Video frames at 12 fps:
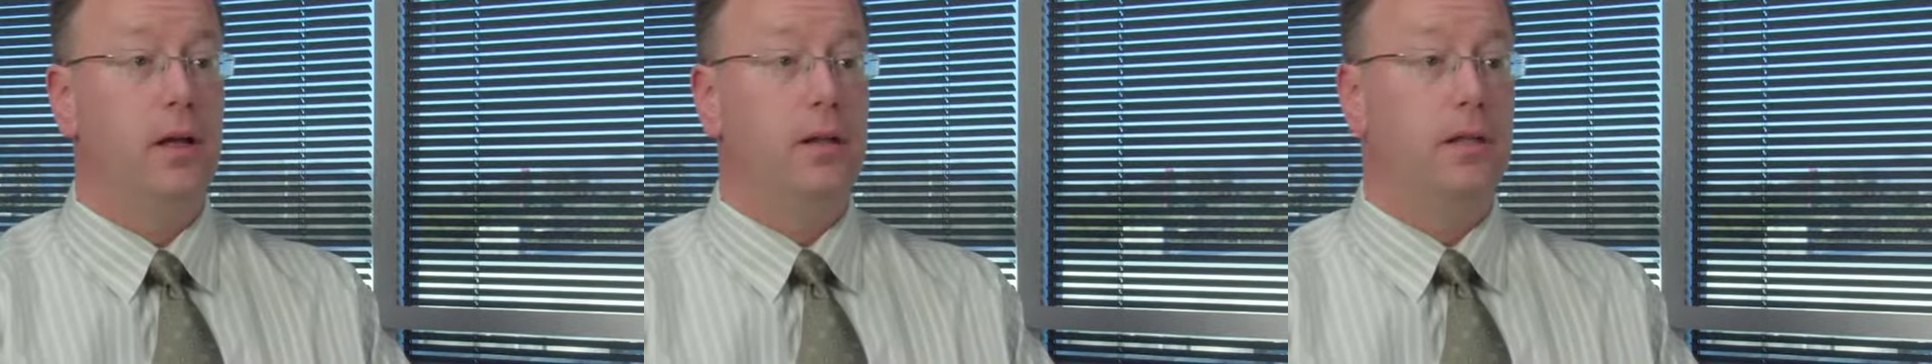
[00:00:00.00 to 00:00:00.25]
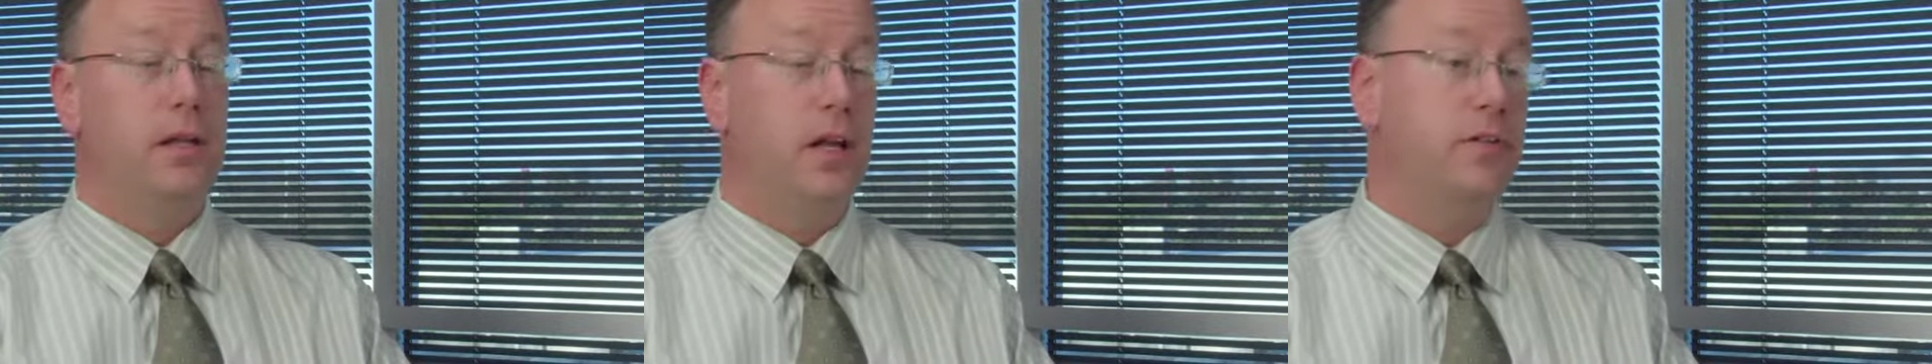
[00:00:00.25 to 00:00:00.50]

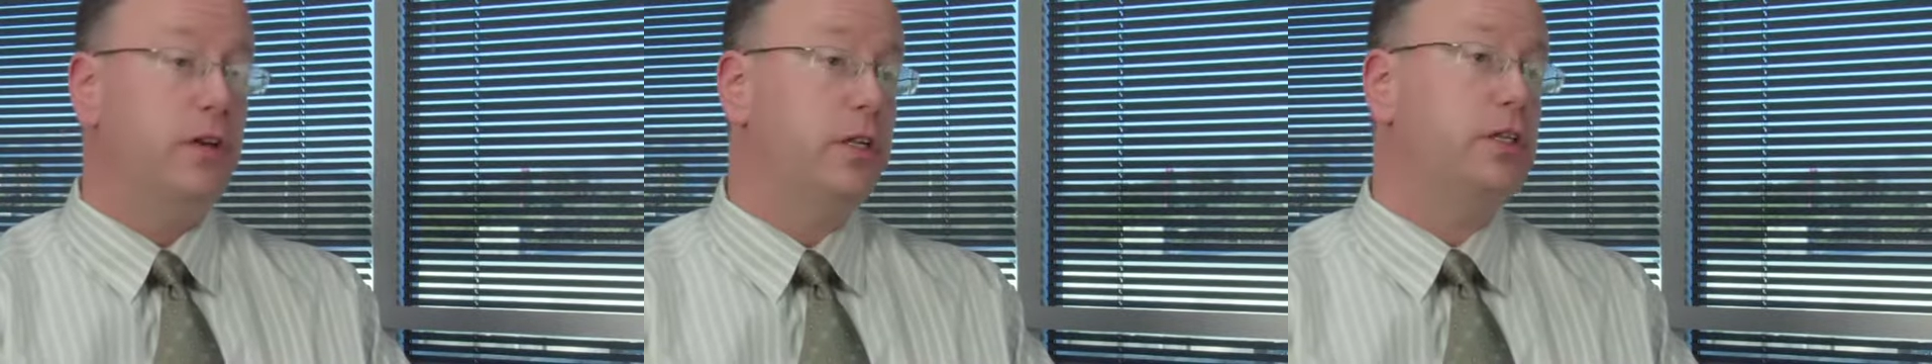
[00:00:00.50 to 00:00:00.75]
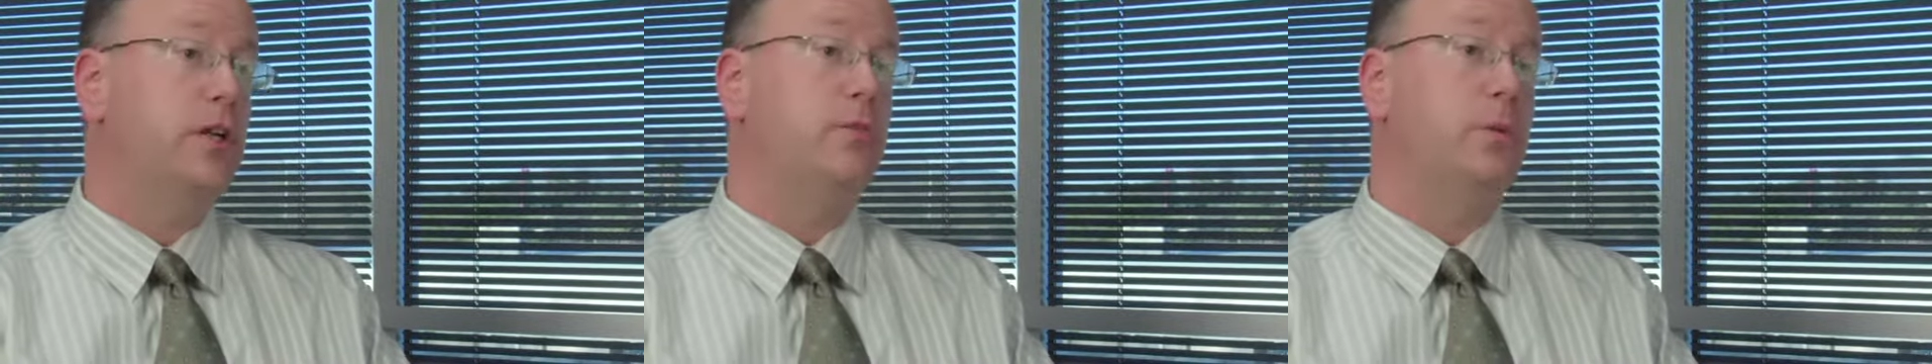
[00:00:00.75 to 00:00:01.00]
The
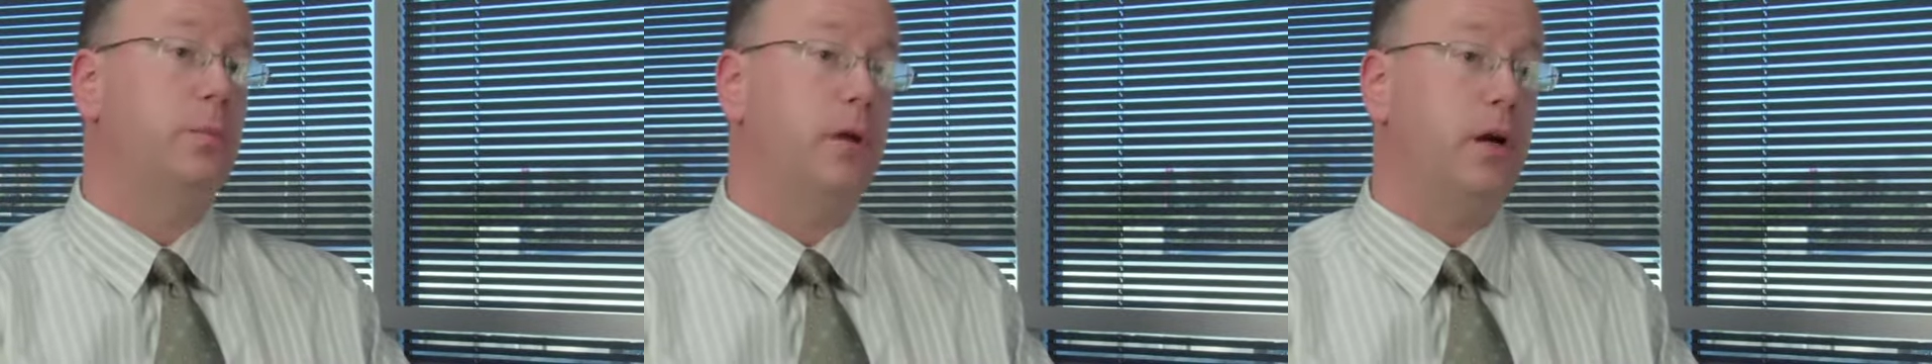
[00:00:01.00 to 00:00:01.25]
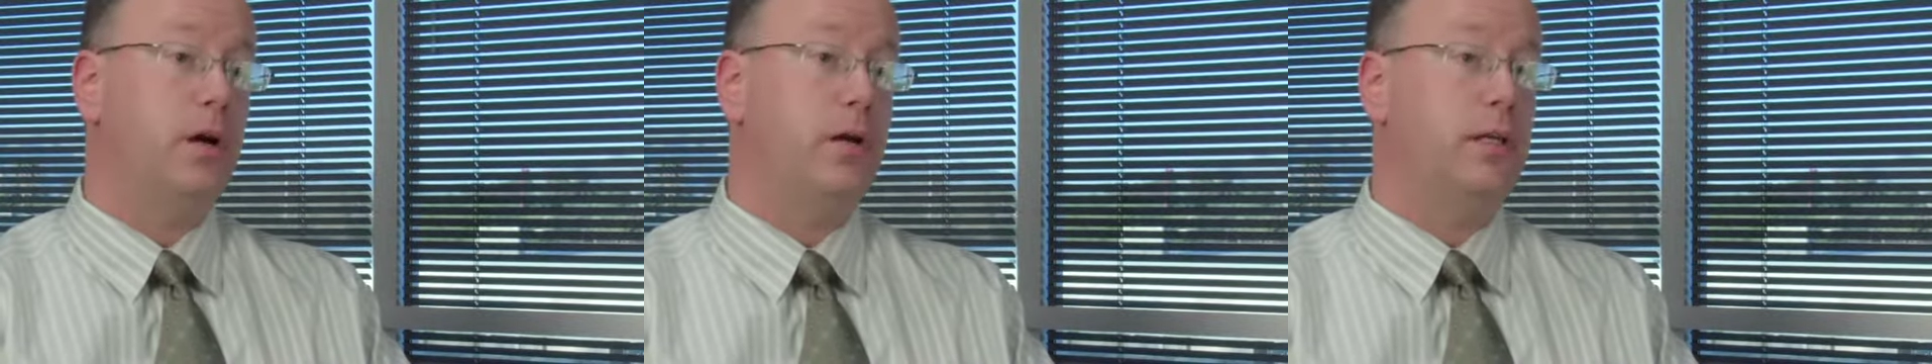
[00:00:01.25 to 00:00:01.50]
definition of
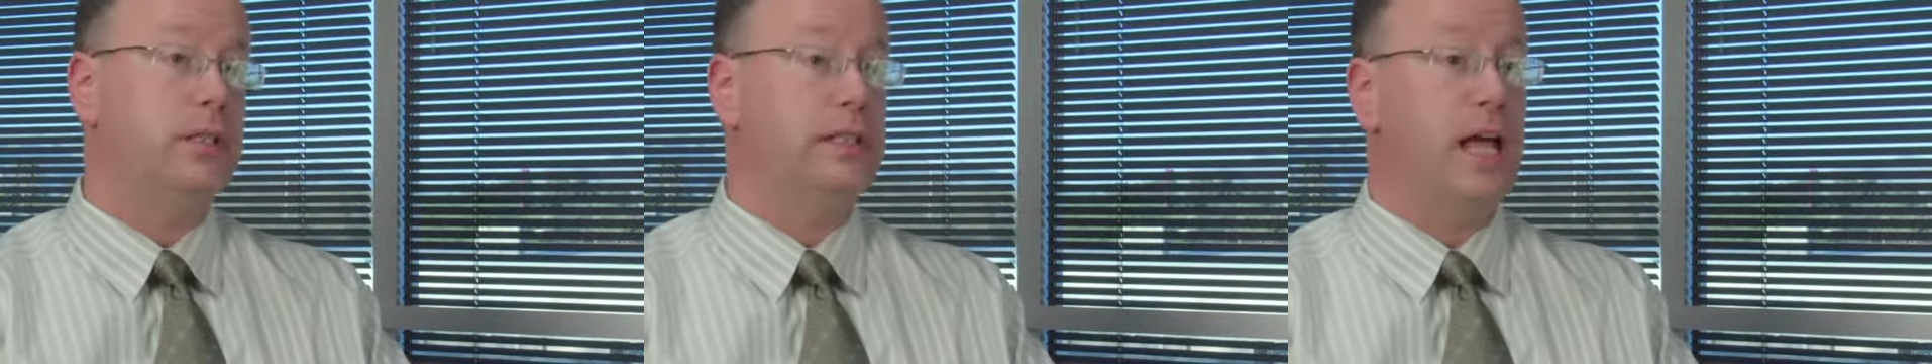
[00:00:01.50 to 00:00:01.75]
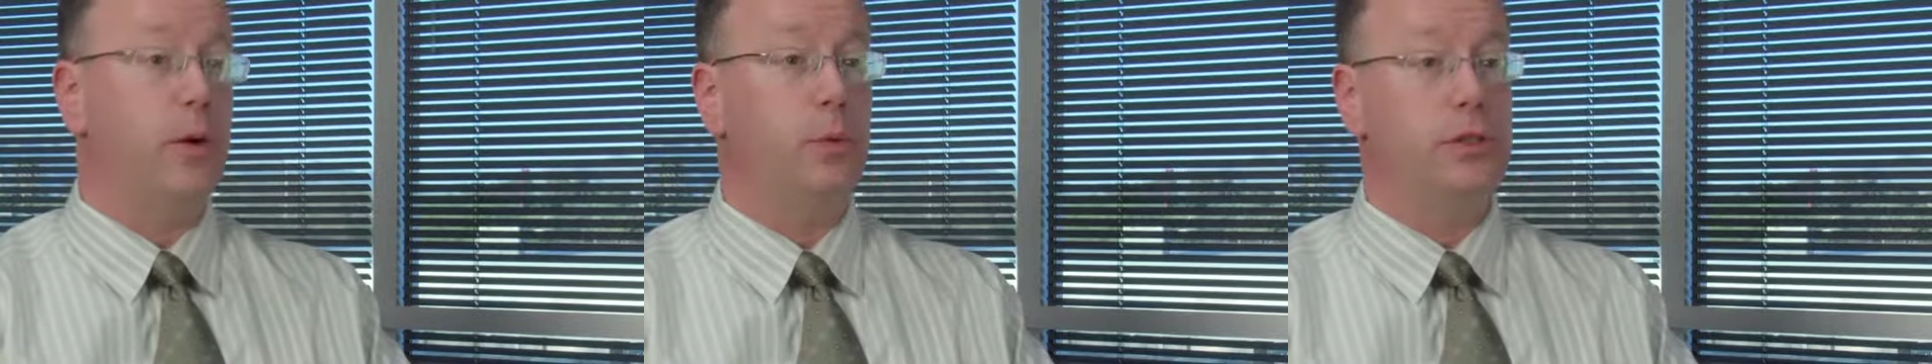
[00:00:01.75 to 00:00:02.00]
premier is
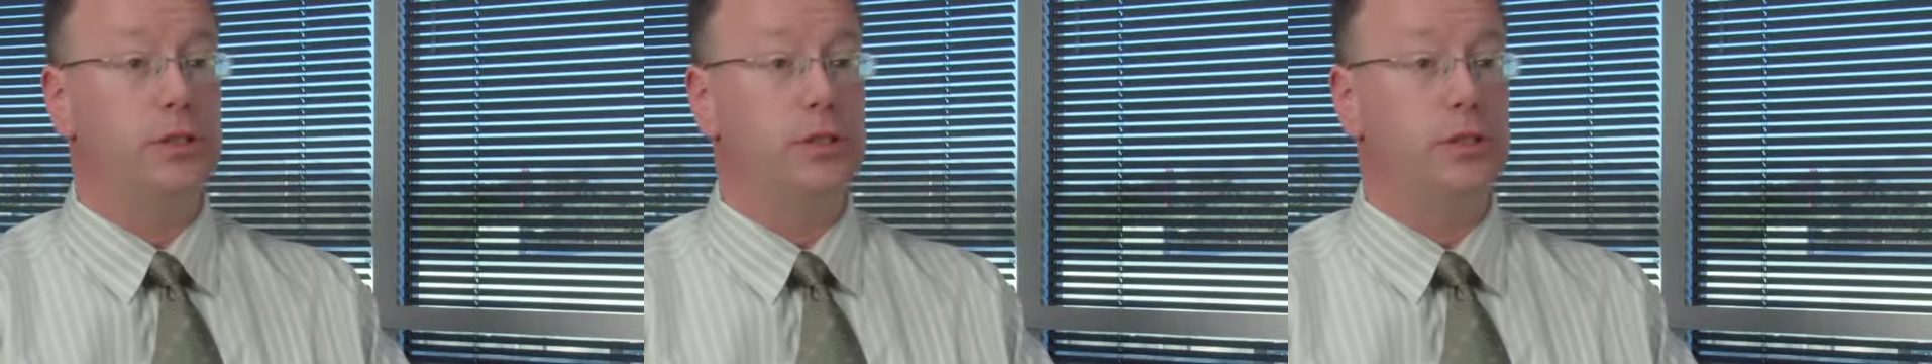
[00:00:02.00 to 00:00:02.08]
that which